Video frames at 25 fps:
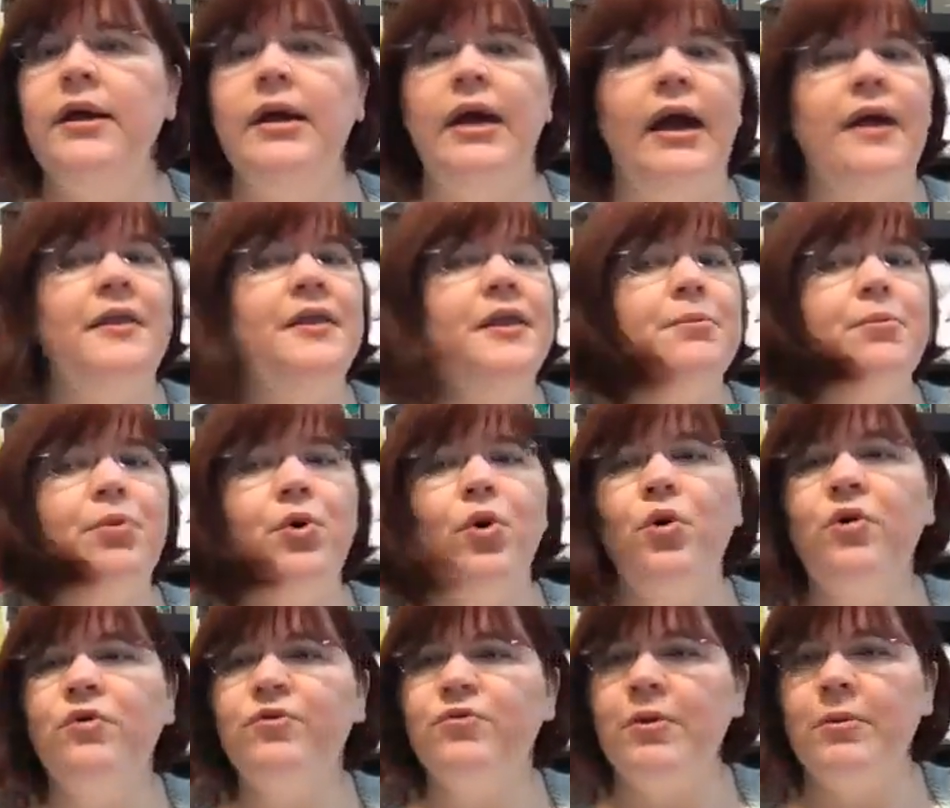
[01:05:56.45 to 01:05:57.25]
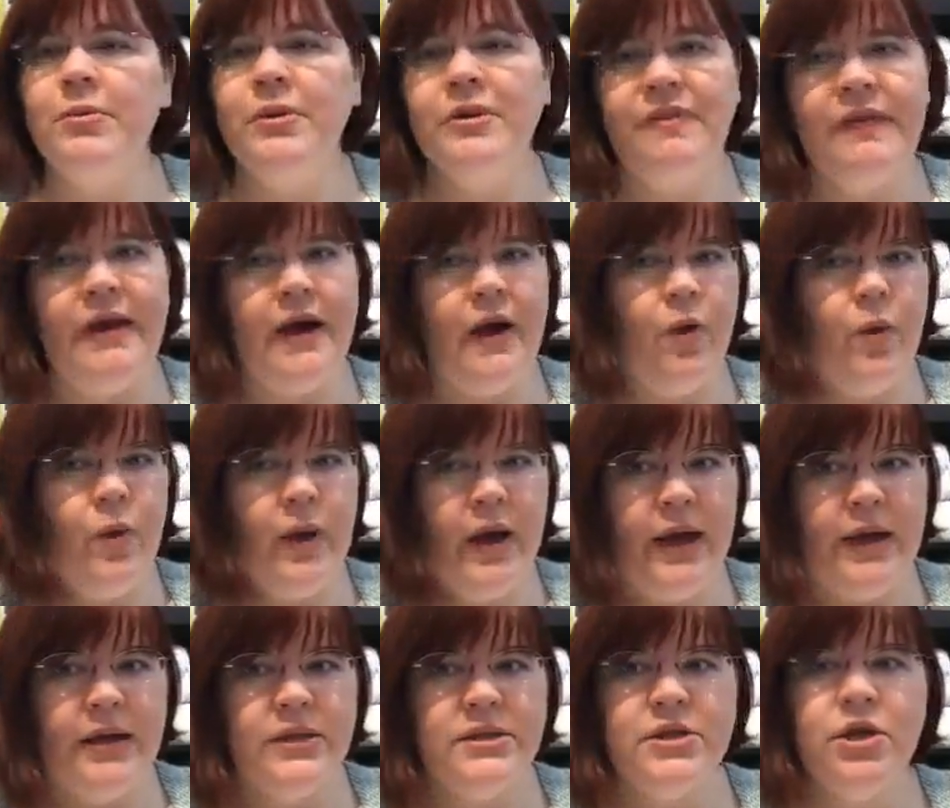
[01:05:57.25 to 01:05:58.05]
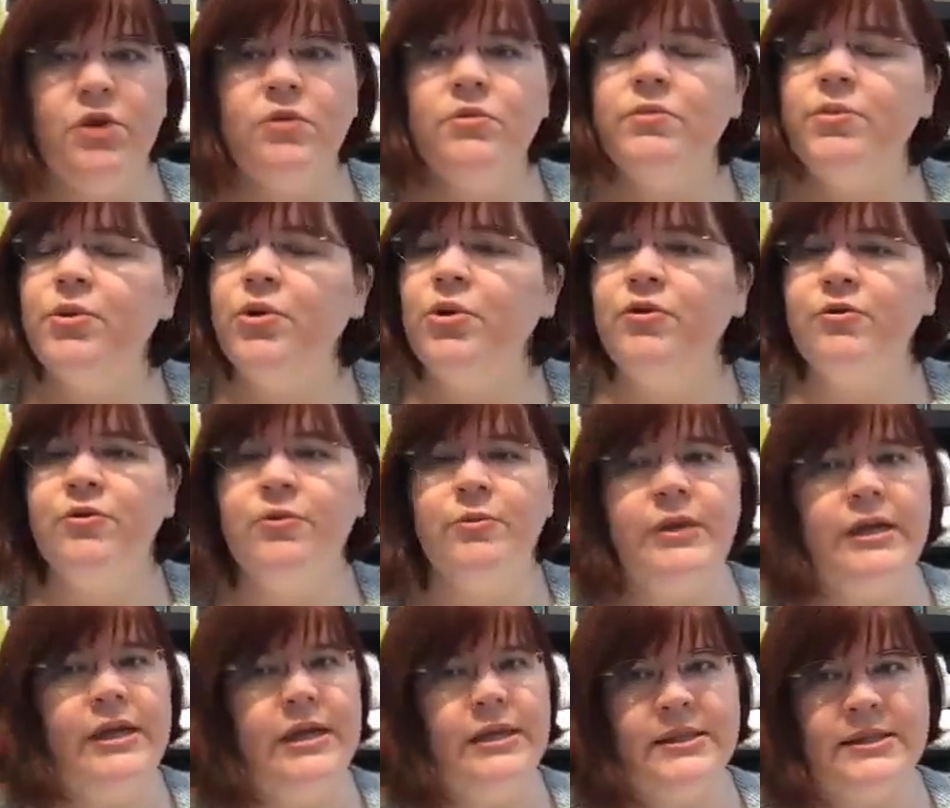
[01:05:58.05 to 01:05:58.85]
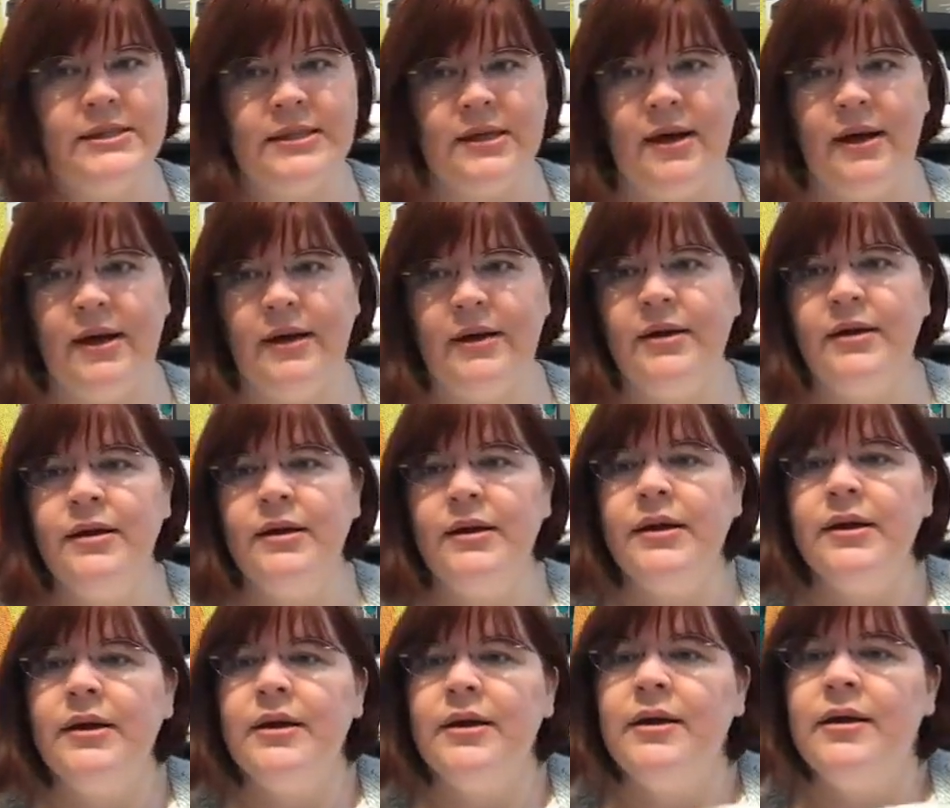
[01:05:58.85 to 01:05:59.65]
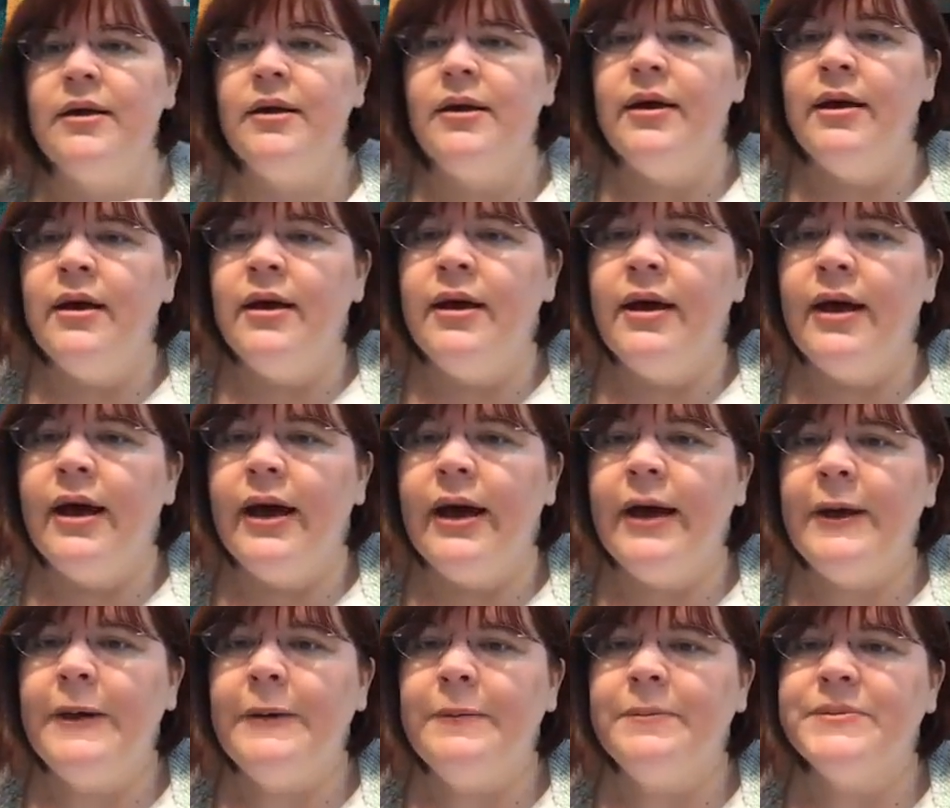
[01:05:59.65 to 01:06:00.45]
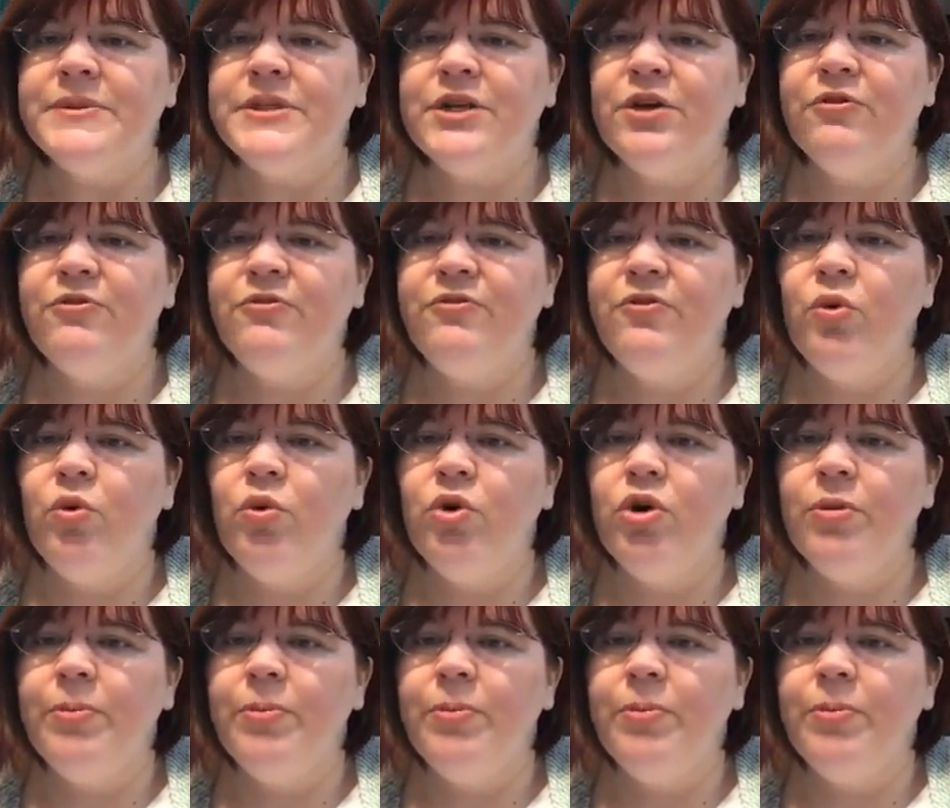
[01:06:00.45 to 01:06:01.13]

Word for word: and then pull from it that way don't pull from the inside um, so four